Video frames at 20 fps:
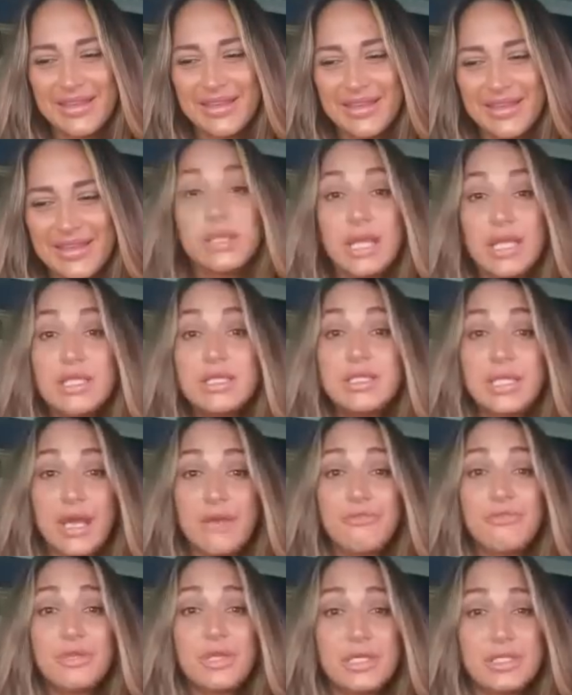They
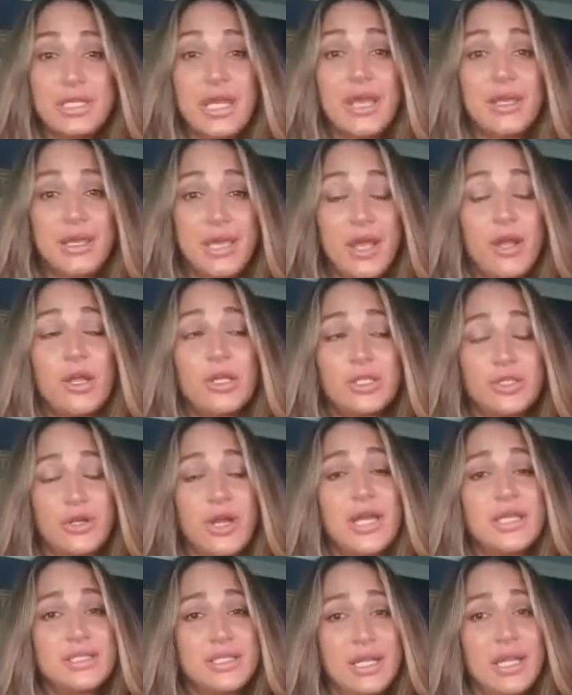definitely
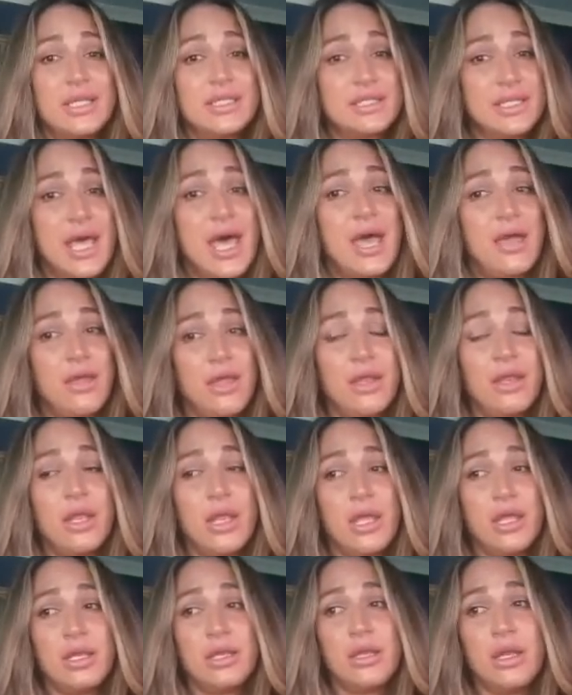characterized it as that,
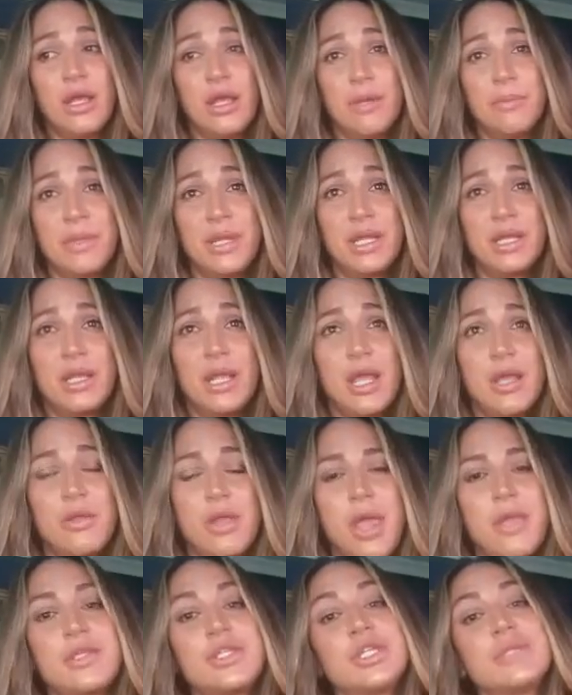and I mean,
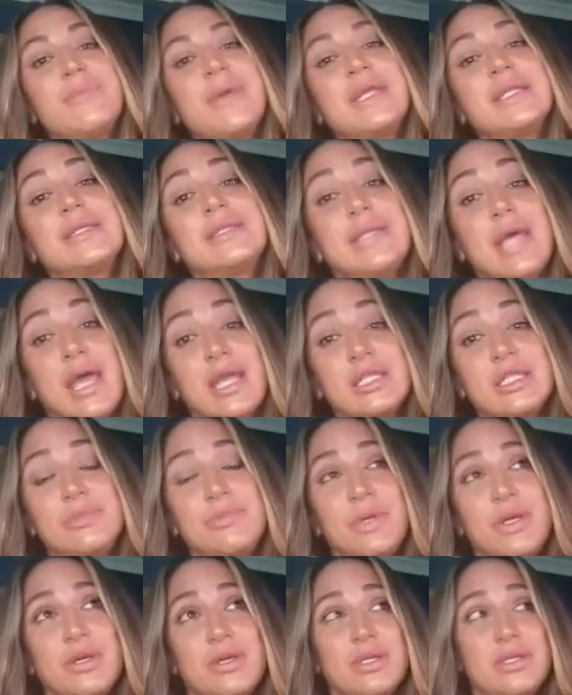it just made sense,
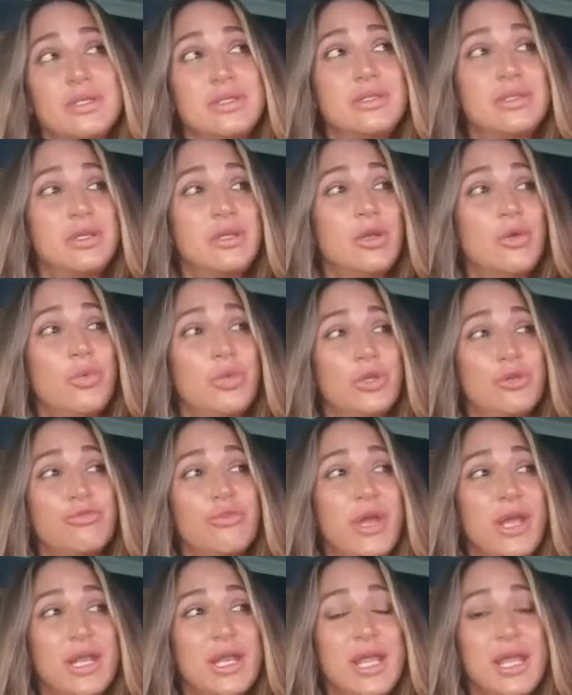because when you're
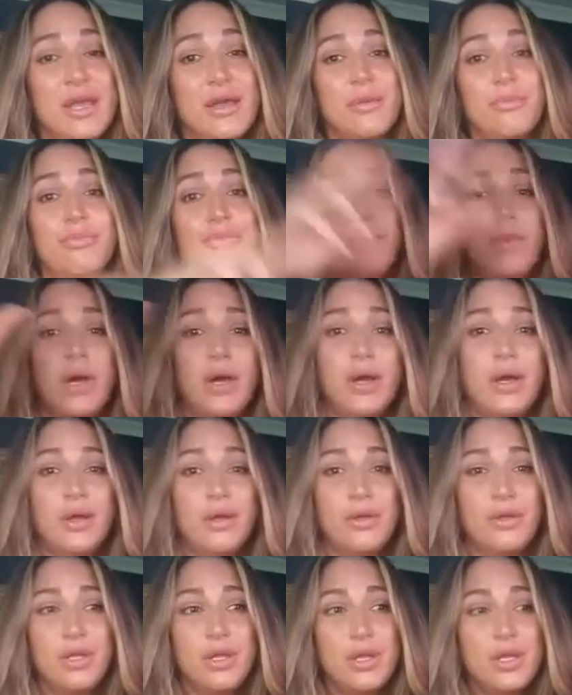writing
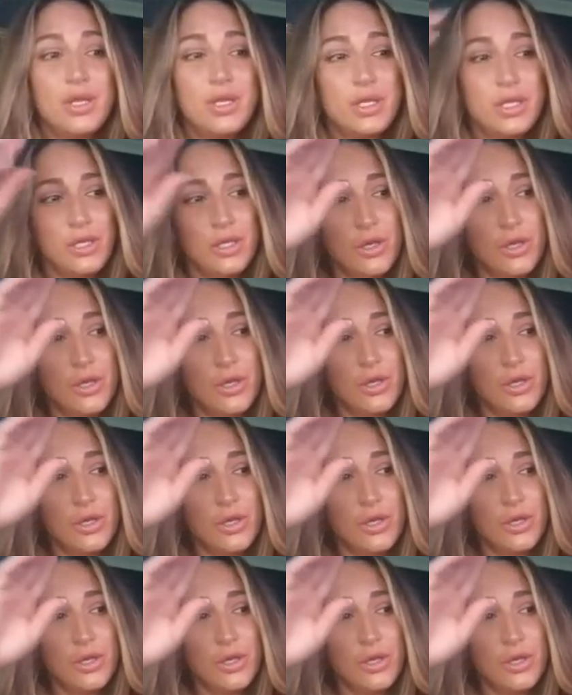a
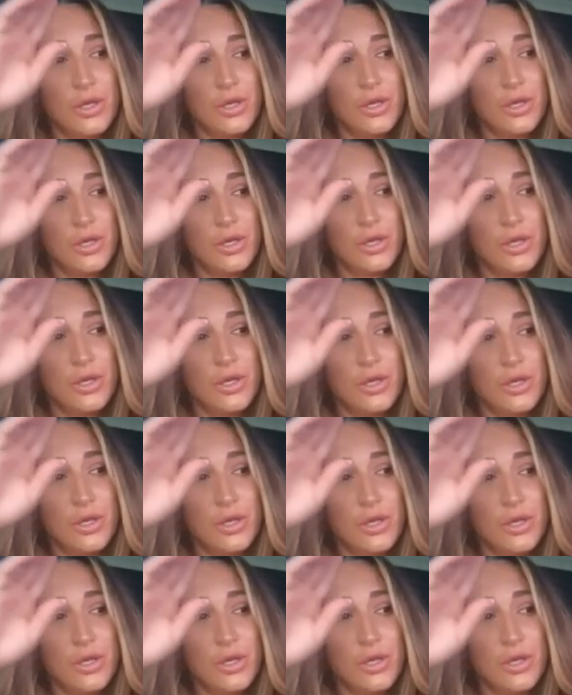semi script,
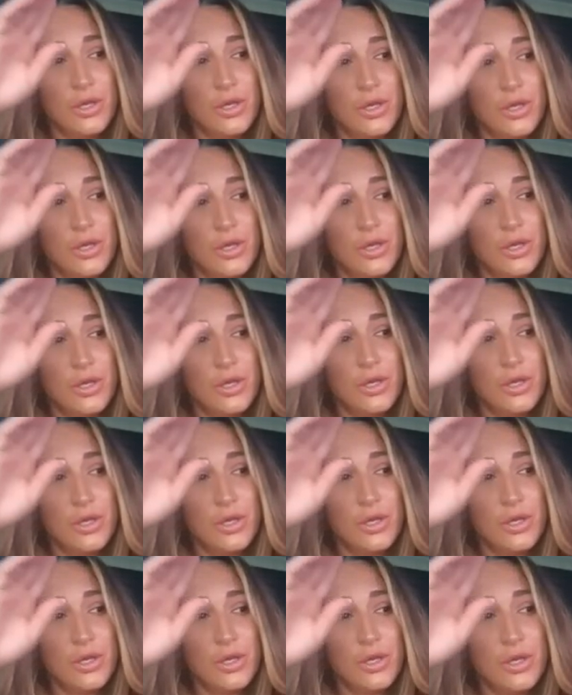you have to
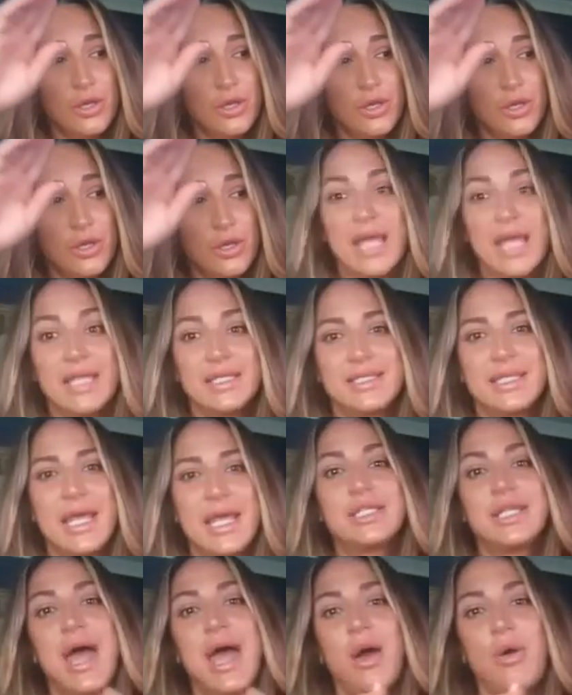make it make sense.
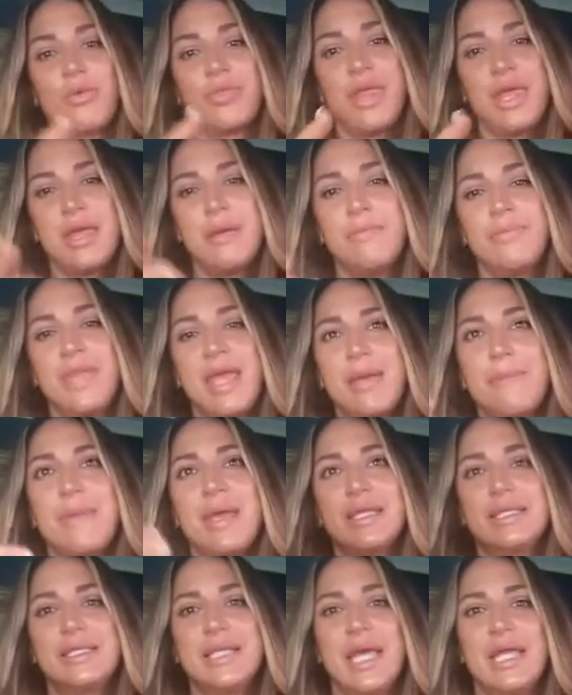That's how they
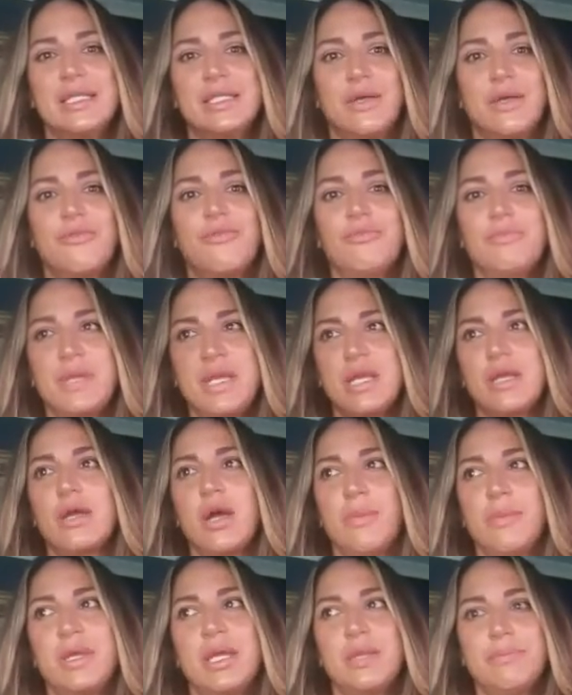made sense of me
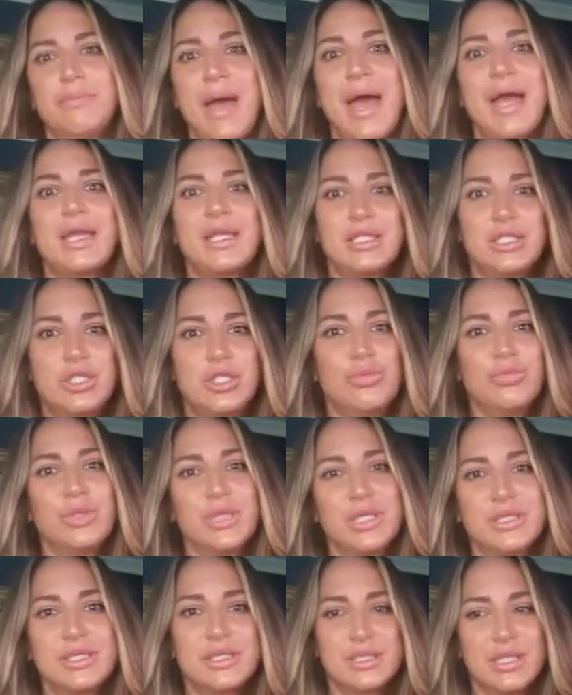coming back into
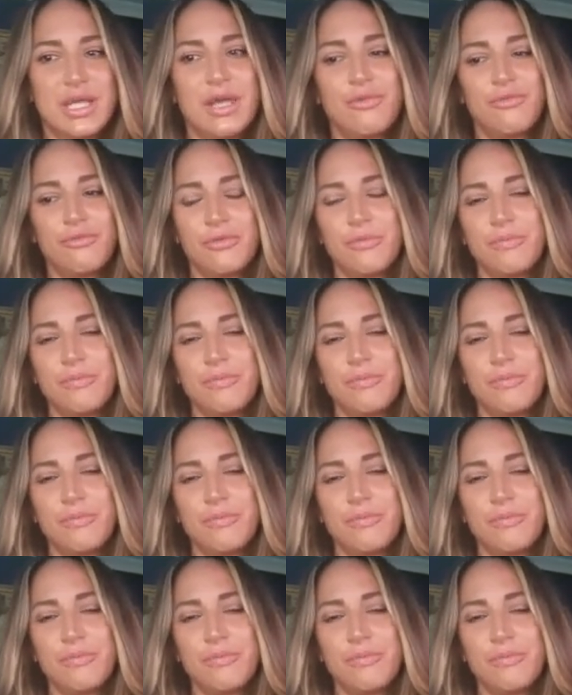Melissa's life.